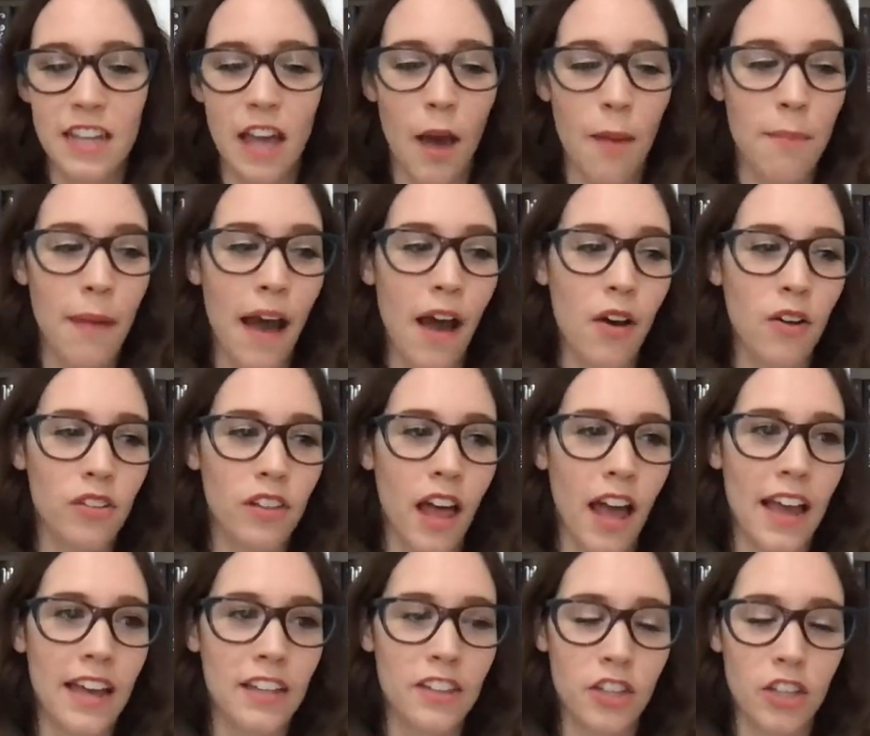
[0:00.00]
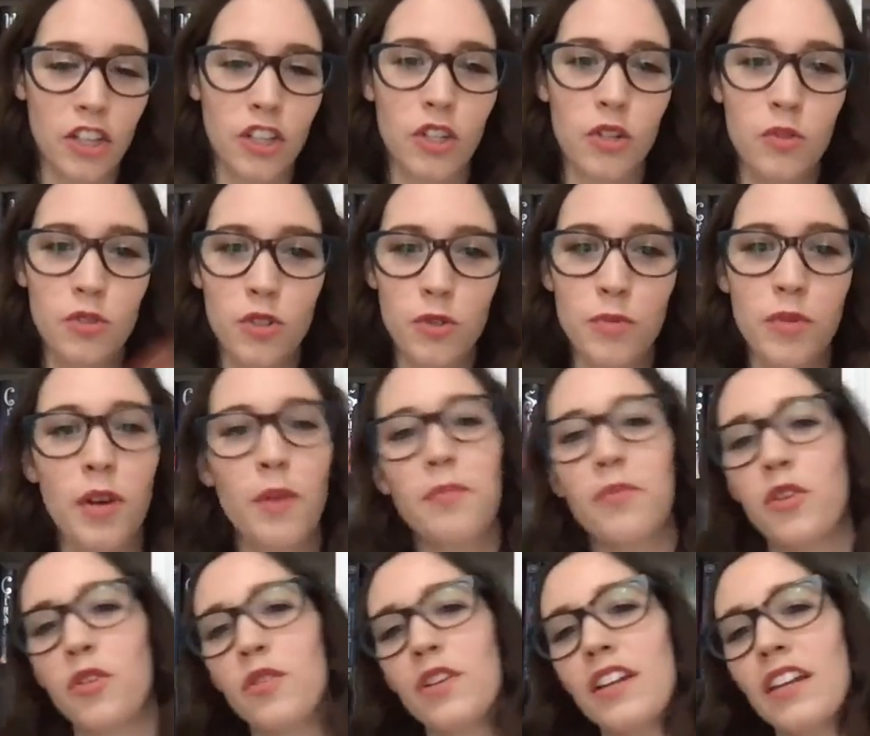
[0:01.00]
about like the YouTube
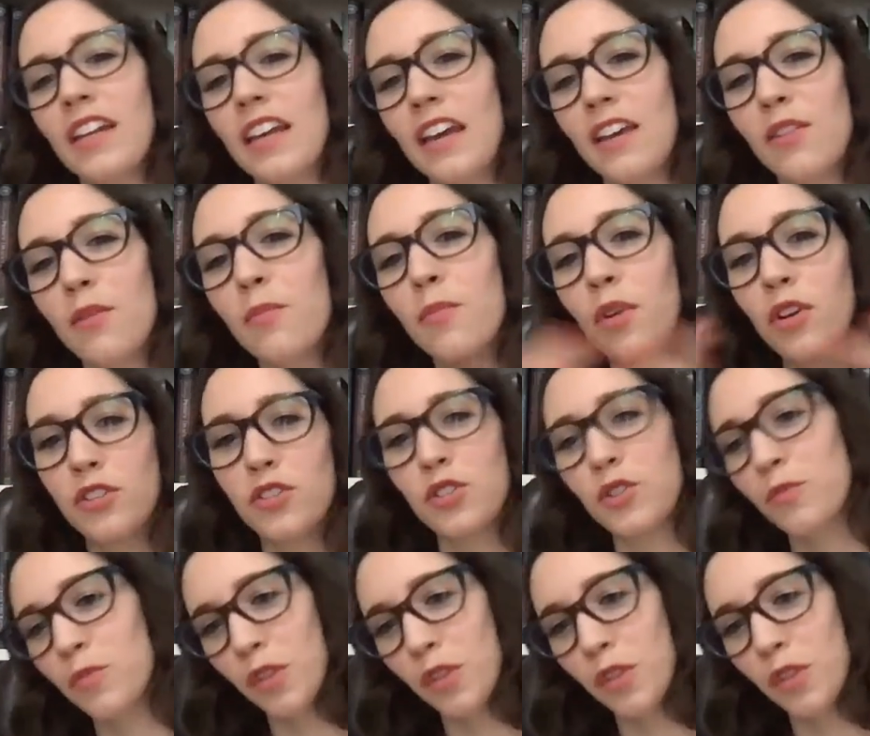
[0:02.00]
community and the booktube